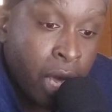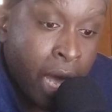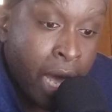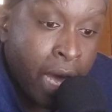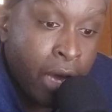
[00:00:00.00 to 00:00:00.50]

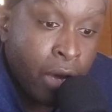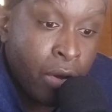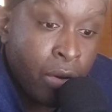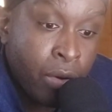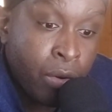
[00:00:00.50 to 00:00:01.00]

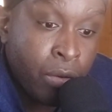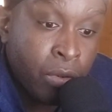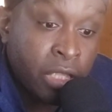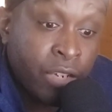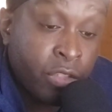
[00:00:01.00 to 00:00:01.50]
how
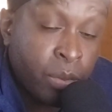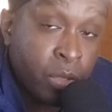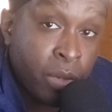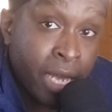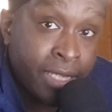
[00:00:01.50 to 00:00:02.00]
what's the difference
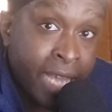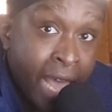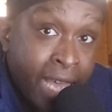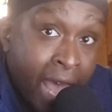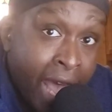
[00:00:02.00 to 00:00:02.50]
between a
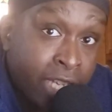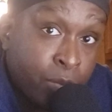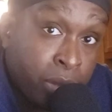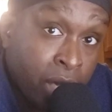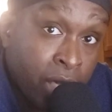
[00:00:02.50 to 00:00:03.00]

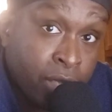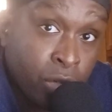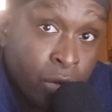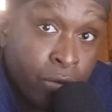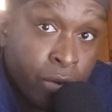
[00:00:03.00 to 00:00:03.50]
TACACS plus
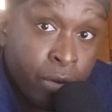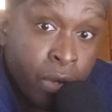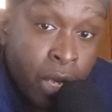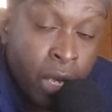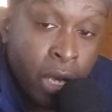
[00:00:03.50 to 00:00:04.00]
server
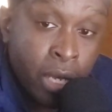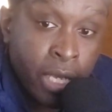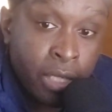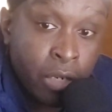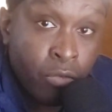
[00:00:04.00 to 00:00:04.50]

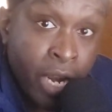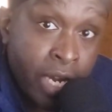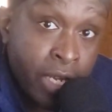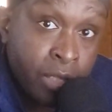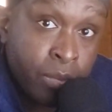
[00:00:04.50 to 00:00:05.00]
against a
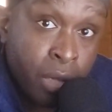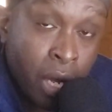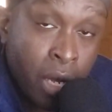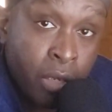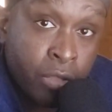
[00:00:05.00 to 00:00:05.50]
radius
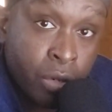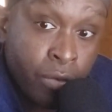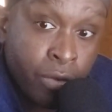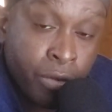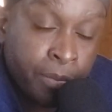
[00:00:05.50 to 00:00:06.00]
uh,
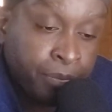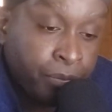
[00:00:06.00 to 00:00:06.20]
server